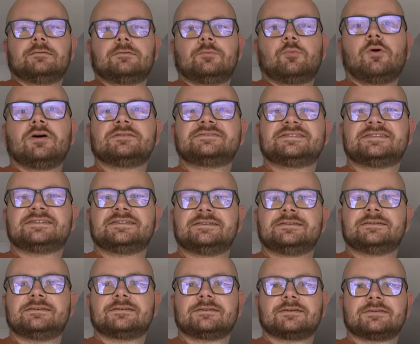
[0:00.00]
What?
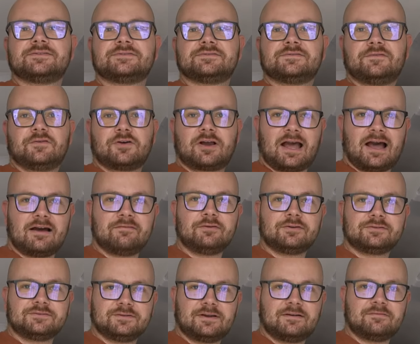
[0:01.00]
For
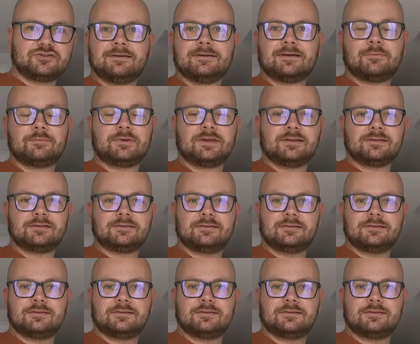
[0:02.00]
Caviar to have it? I mean,